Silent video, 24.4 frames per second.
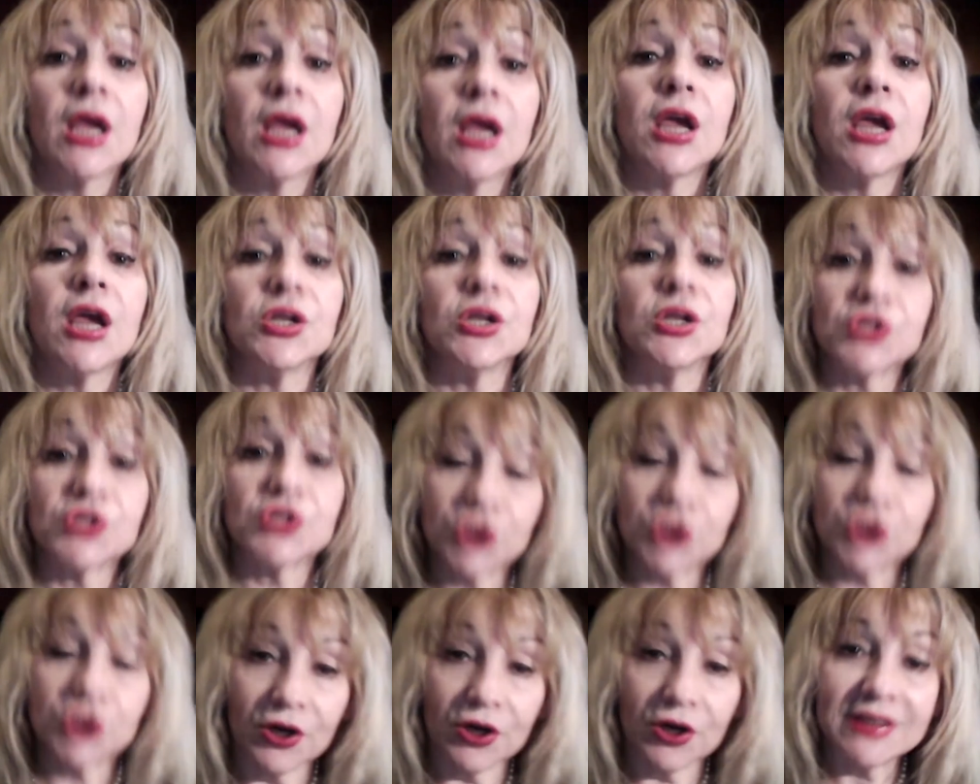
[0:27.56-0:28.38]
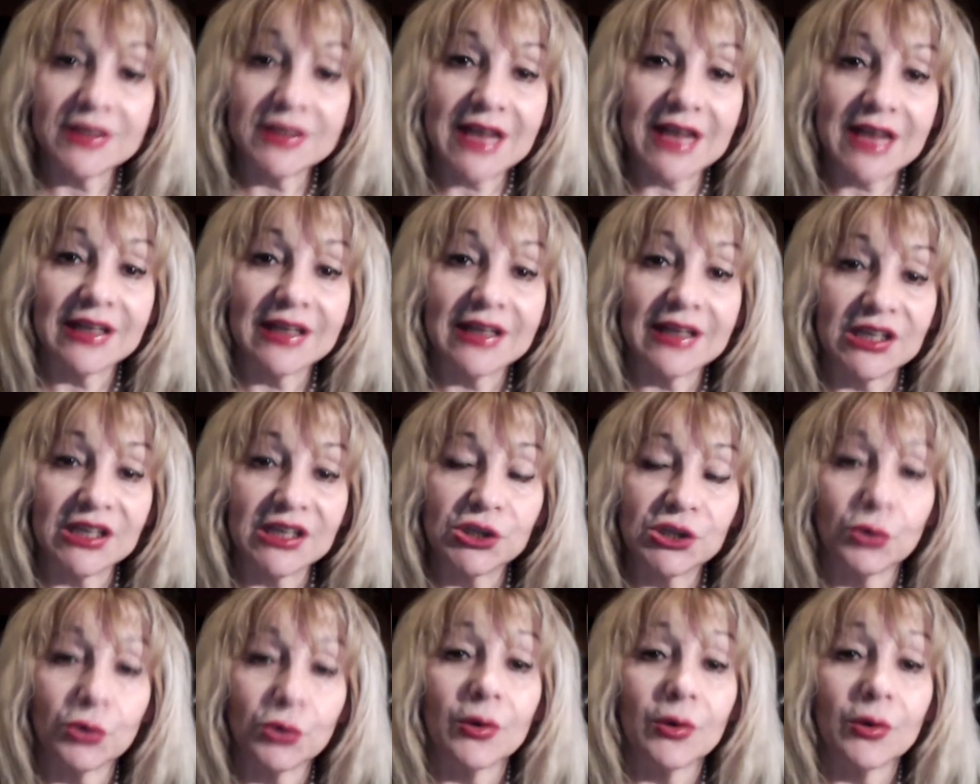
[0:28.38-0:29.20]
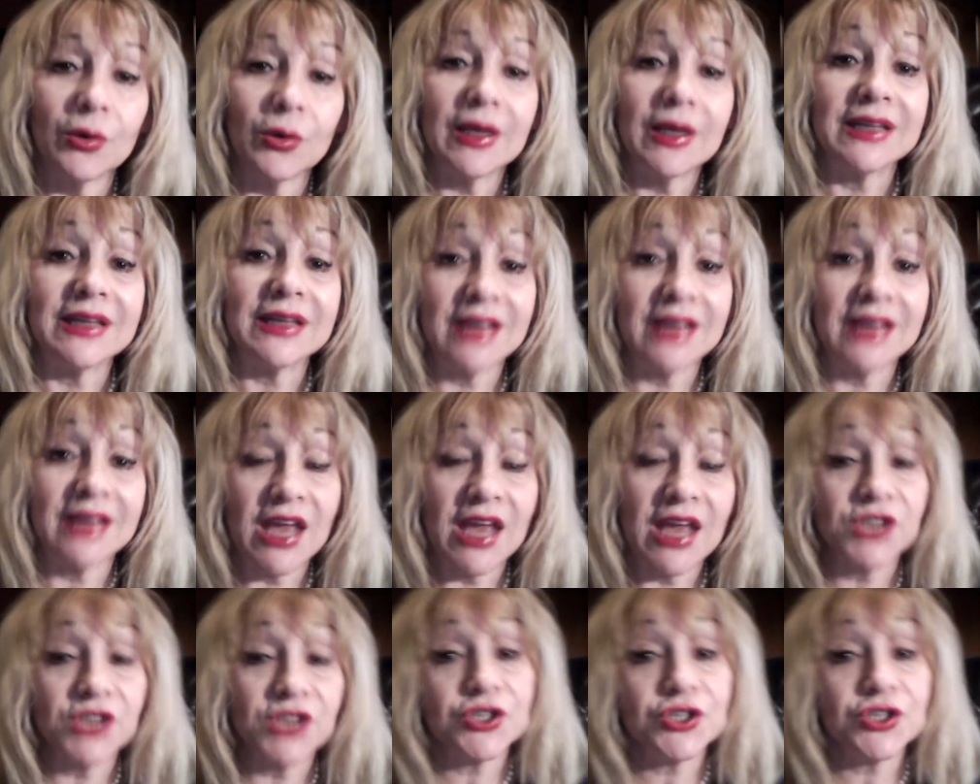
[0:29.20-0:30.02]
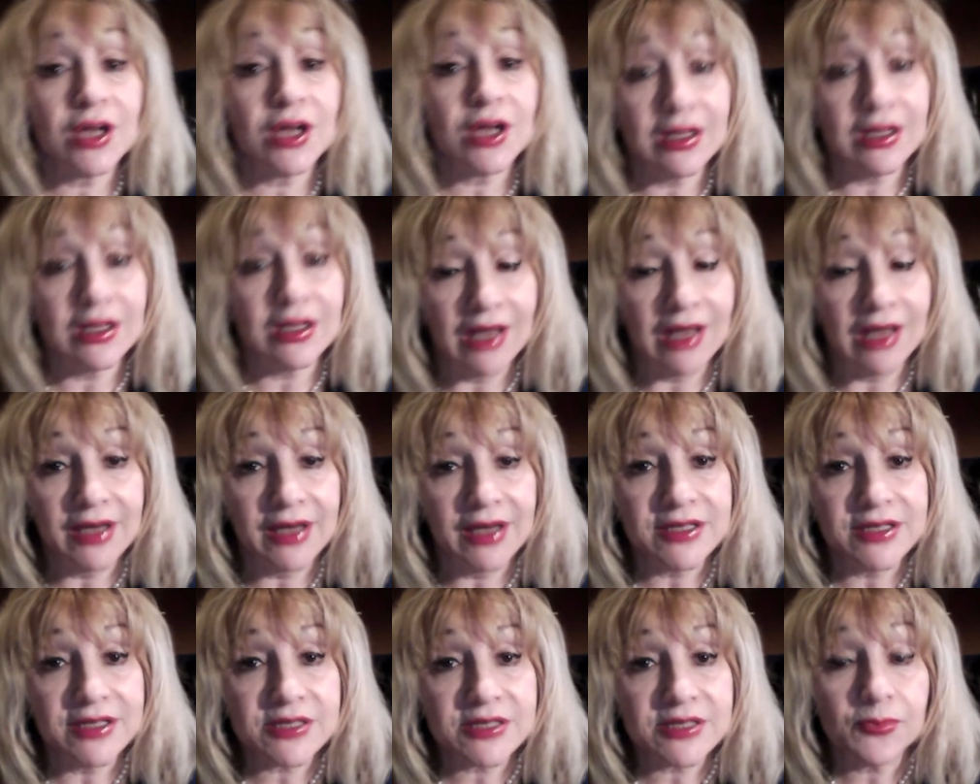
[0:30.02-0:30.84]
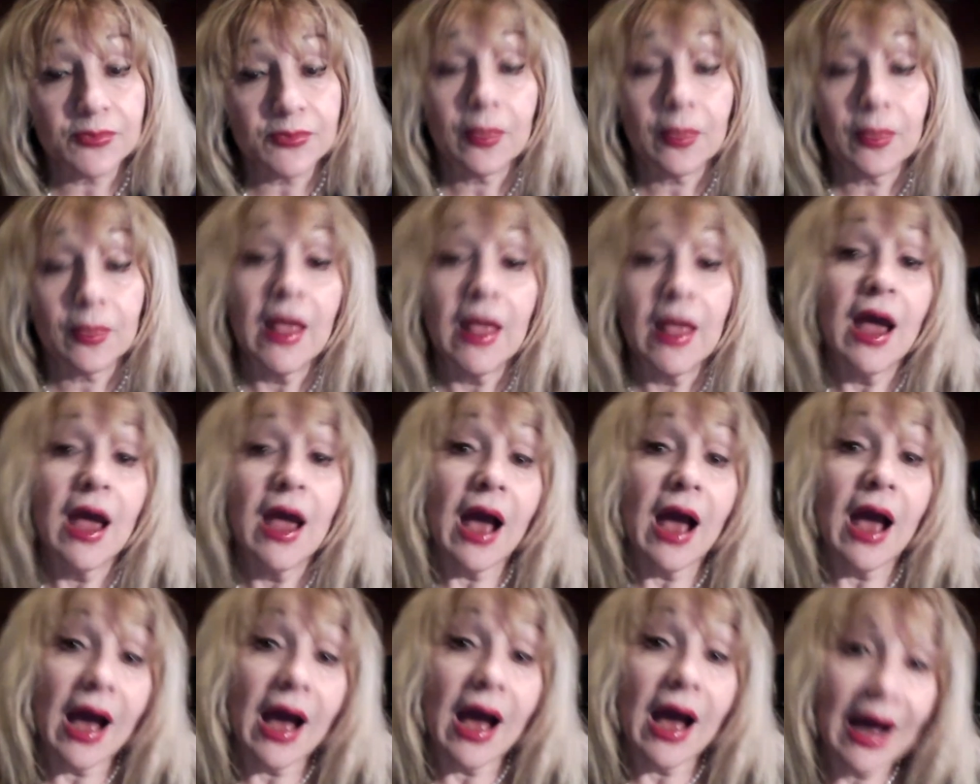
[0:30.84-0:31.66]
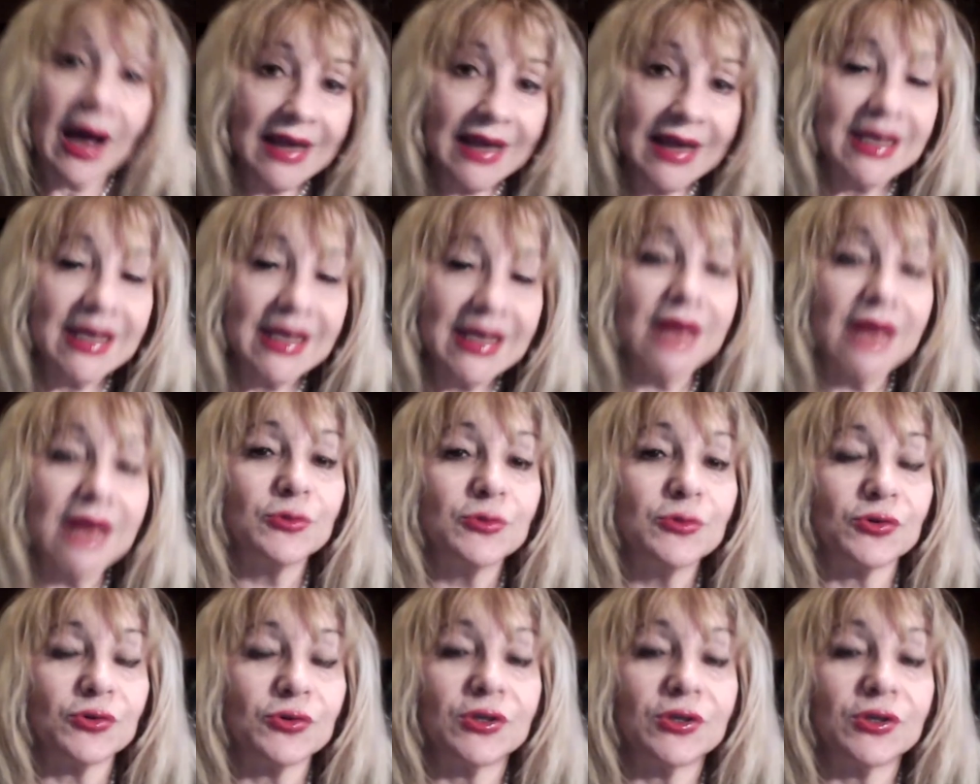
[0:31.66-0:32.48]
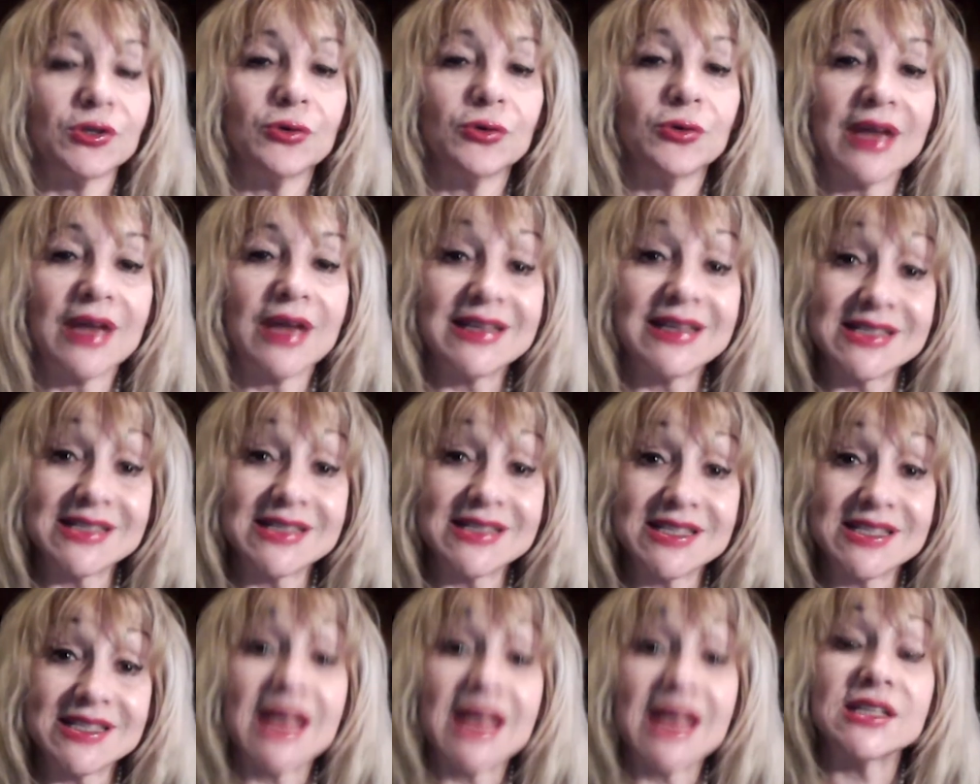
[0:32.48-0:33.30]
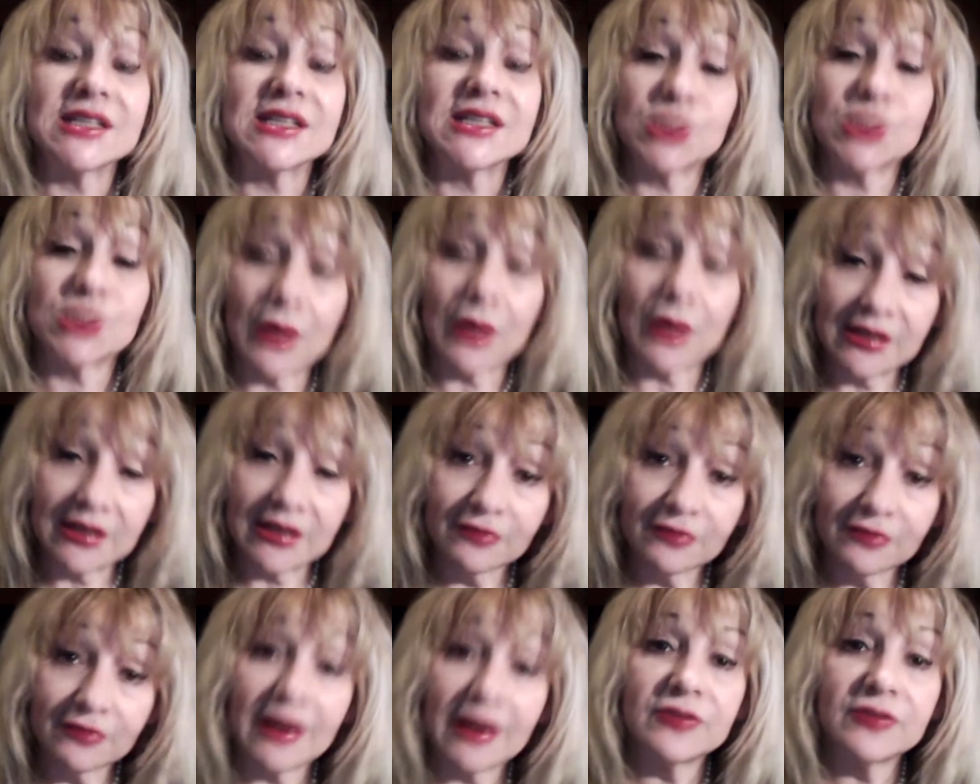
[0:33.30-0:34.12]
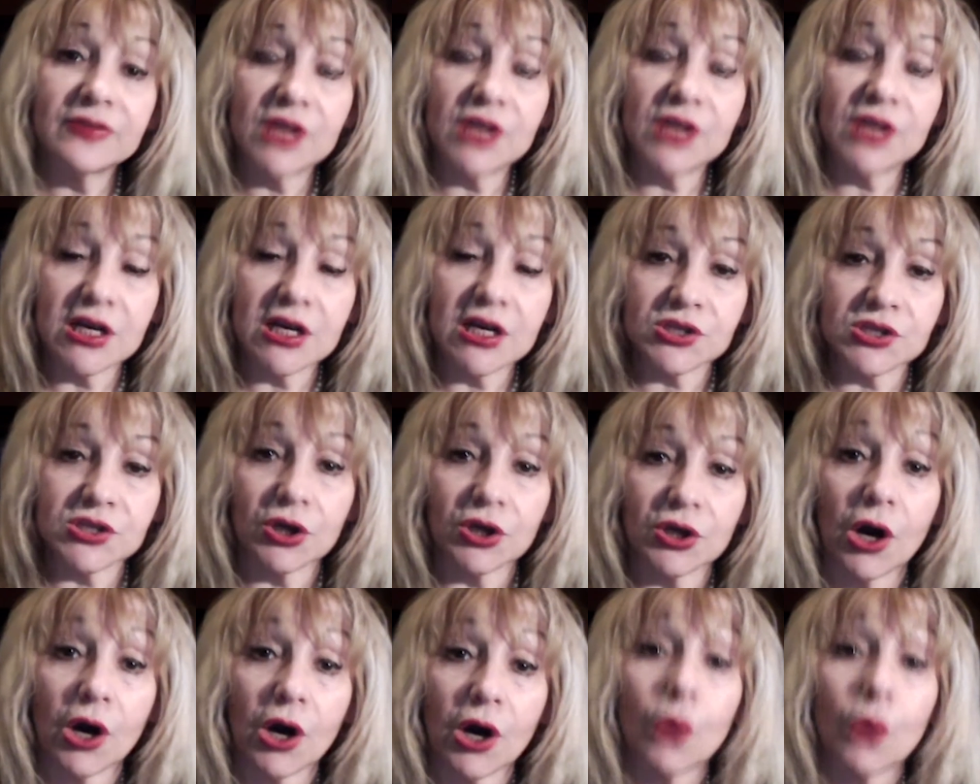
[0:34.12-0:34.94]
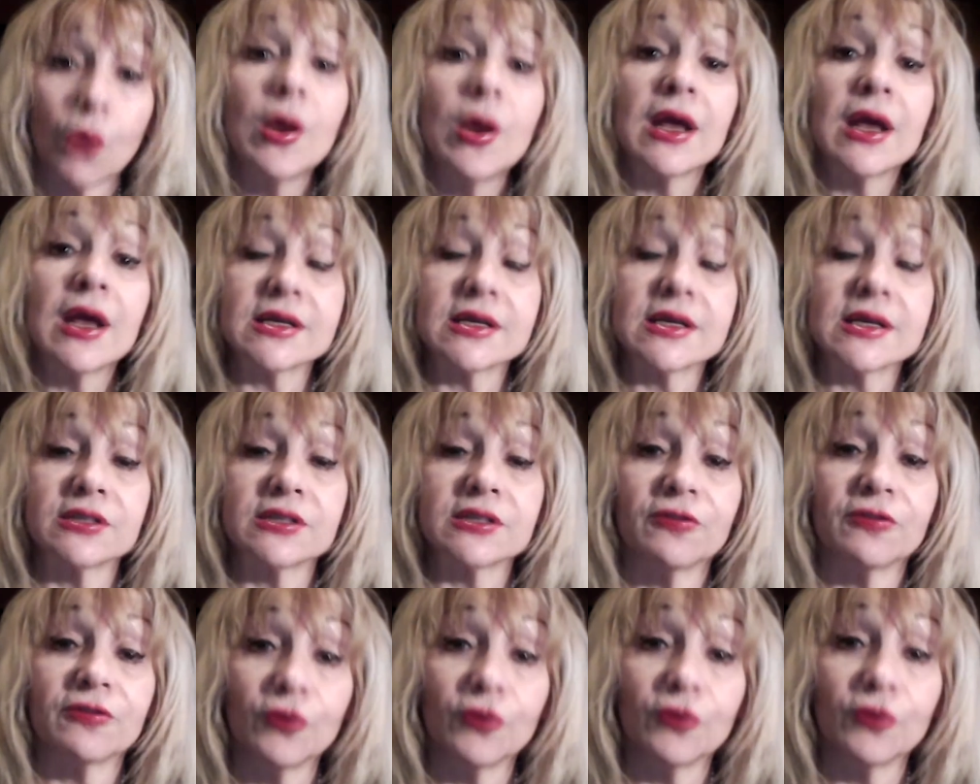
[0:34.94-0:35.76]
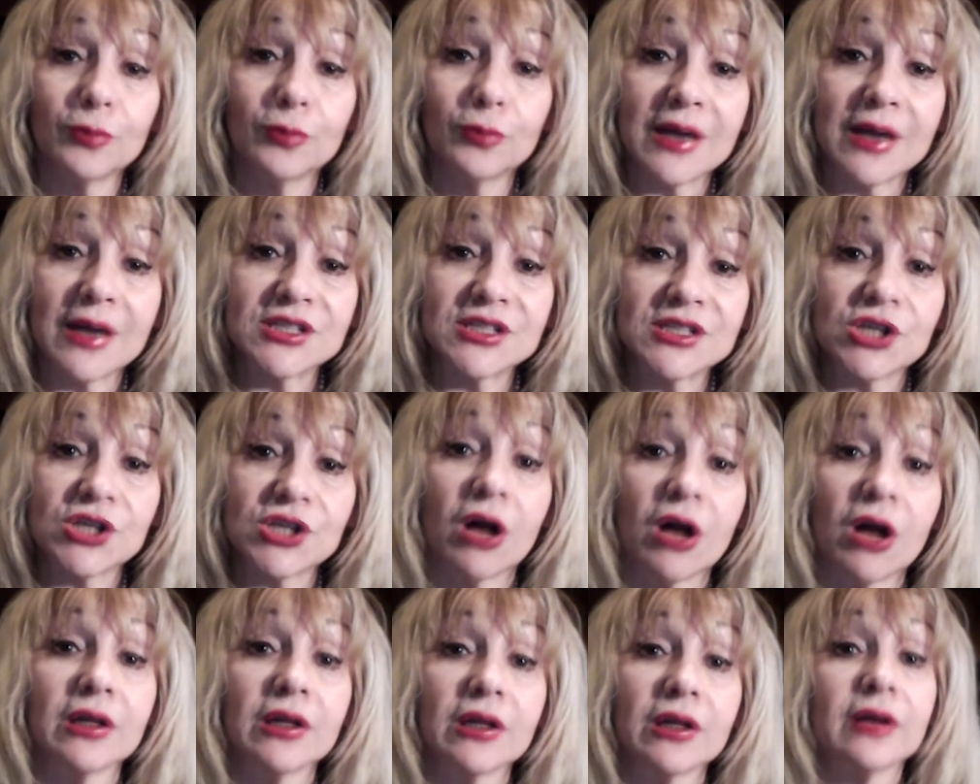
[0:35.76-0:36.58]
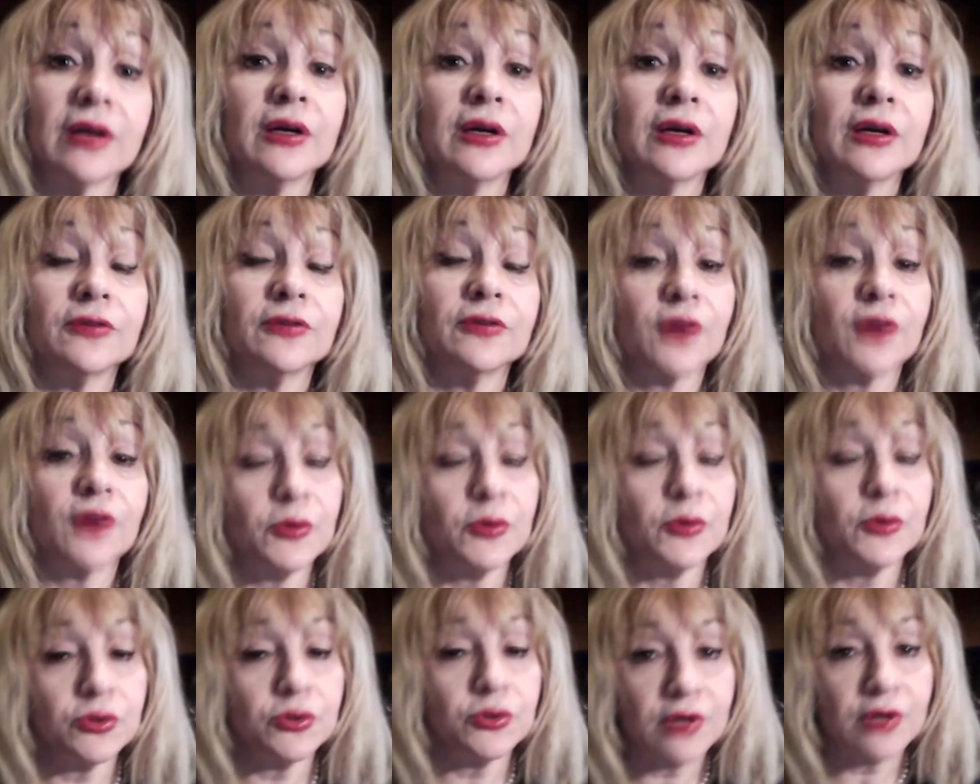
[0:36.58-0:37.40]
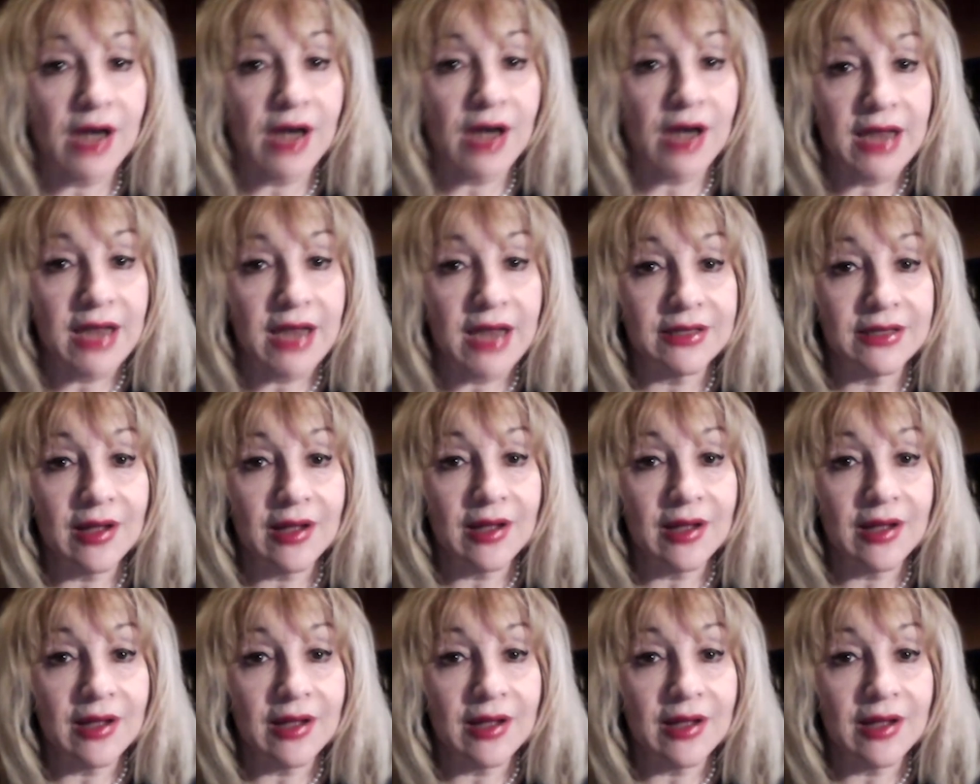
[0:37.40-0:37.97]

in storytelling to engaged clients. I came to the United States twenty-five years ago as a Fulbright Scholar from Ukraine.